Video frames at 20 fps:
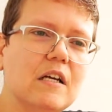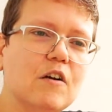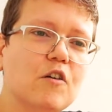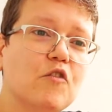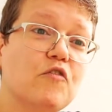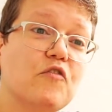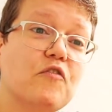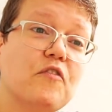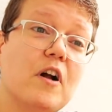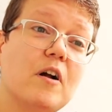
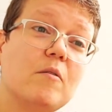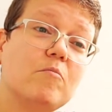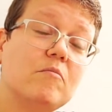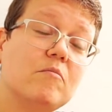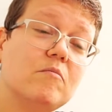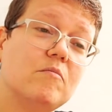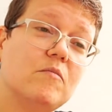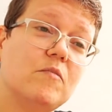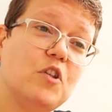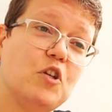
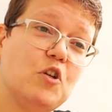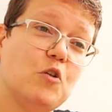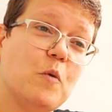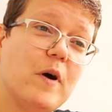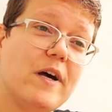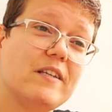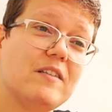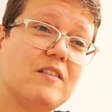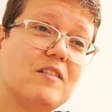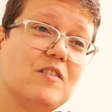from the
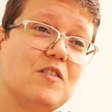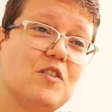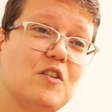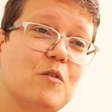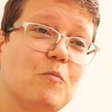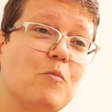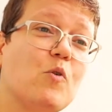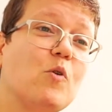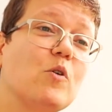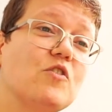US
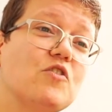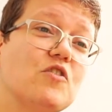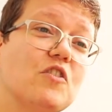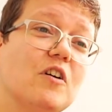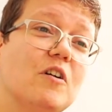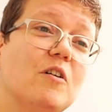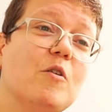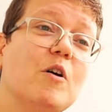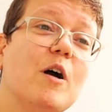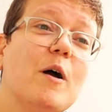to
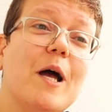Portugal,